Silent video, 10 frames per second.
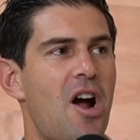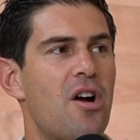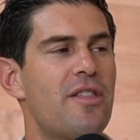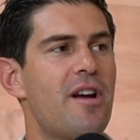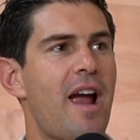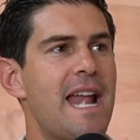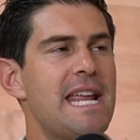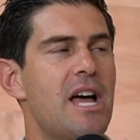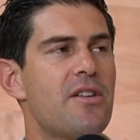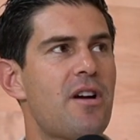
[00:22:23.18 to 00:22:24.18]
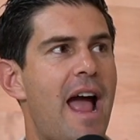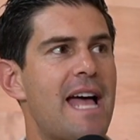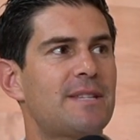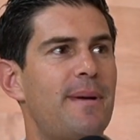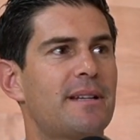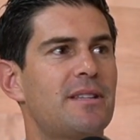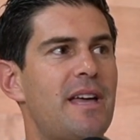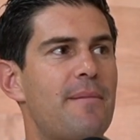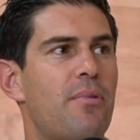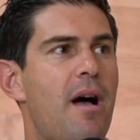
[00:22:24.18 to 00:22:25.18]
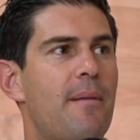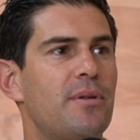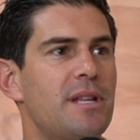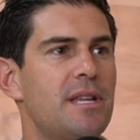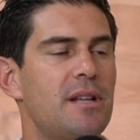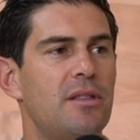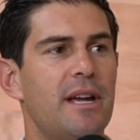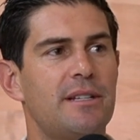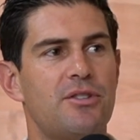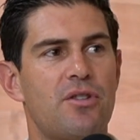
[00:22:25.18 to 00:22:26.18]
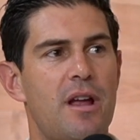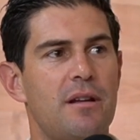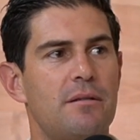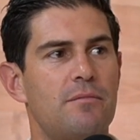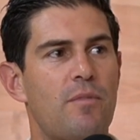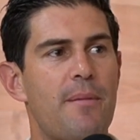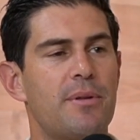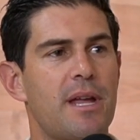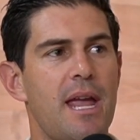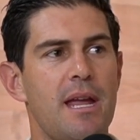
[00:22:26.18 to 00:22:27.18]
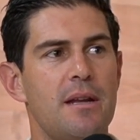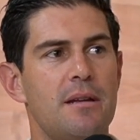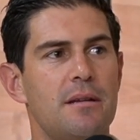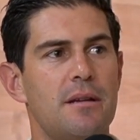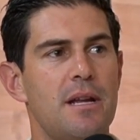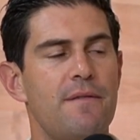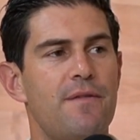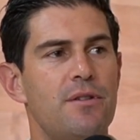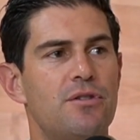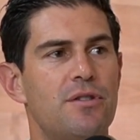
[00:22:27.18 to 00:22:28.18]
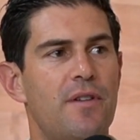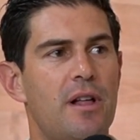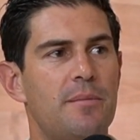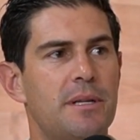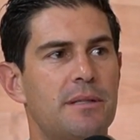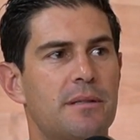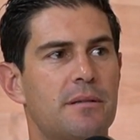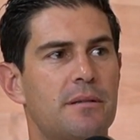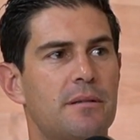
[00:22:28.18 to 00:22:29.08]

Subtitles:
Are there any other aspects of that property that you'd like to try and replicate in future developments?